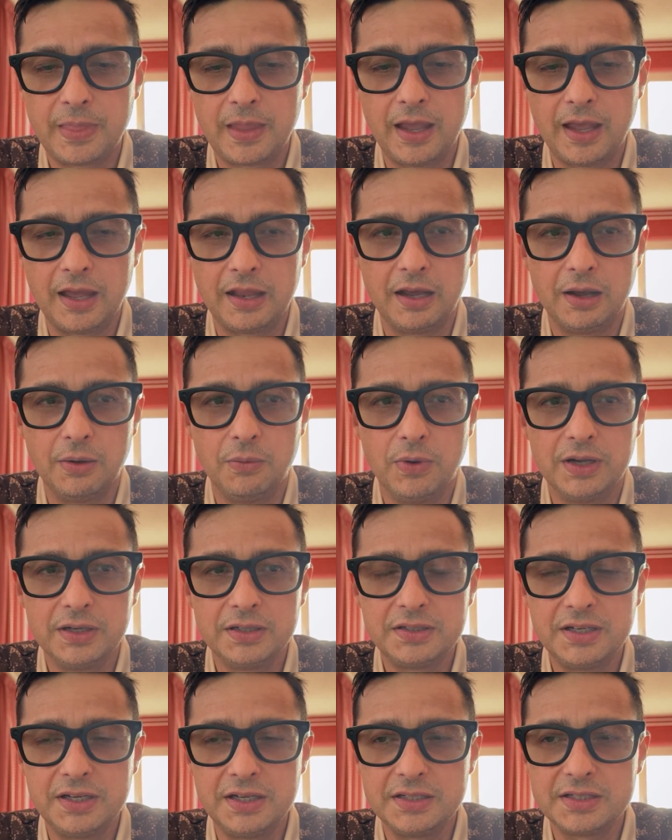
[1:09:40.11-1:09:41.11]
And I
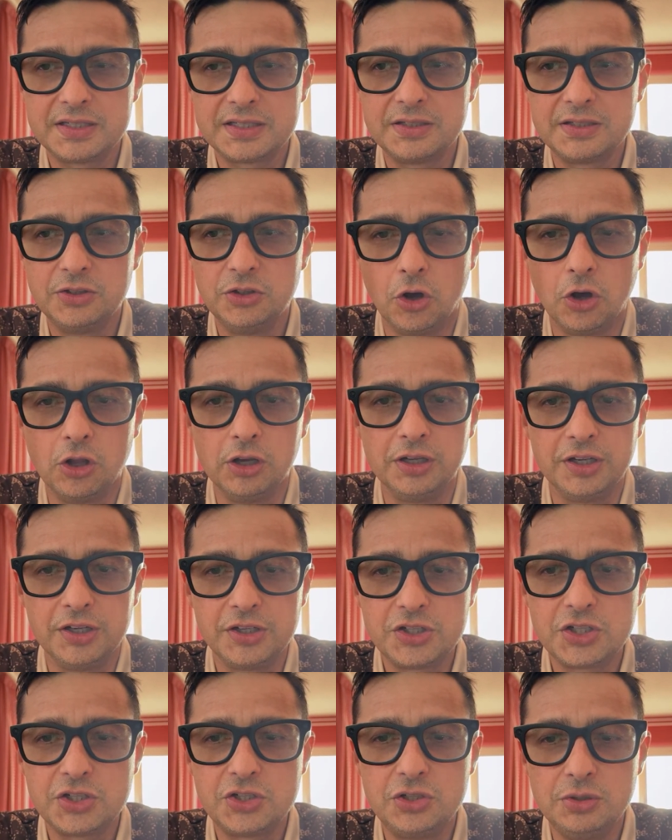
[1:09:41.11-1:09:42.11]
want this
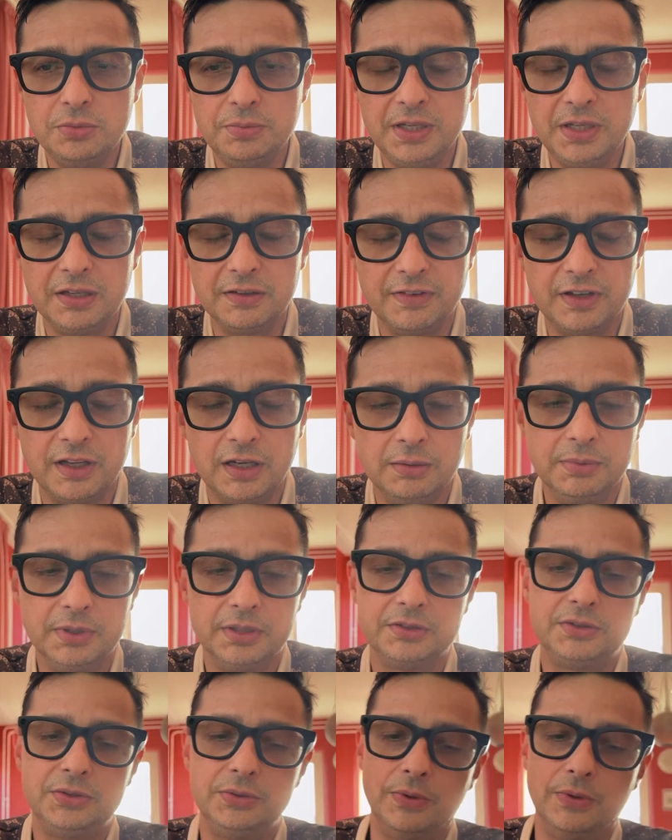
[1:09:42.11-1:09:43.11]
knowledge to be available
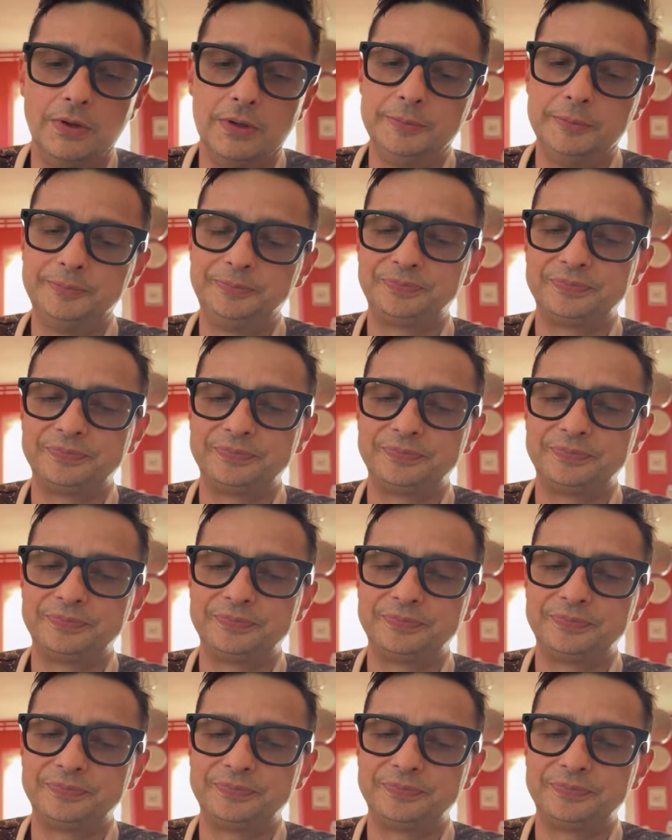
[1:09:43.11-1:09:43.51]
to all.